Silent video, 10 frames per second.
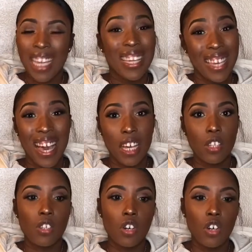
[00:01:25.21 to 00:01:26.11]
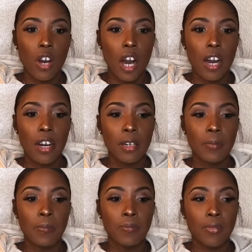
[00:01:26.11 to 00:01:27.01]
Yeah, so
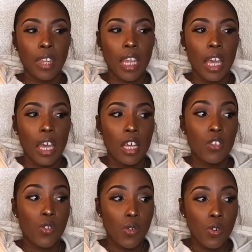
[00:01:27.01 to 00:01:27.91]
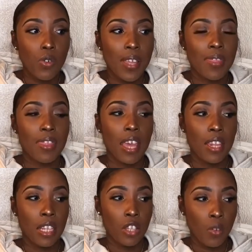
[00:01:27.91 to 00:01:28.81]
school
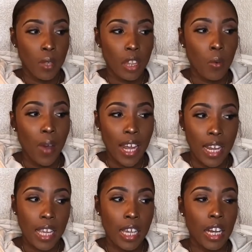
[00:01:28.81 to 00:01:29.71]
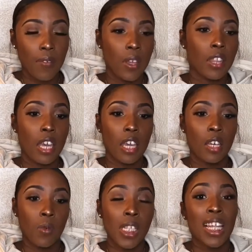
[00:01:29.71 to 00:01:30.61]
and doing the wedding and
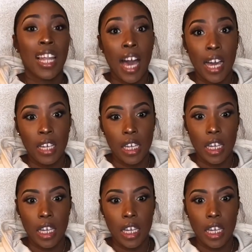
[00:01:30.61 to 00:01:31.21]
everything was a lot,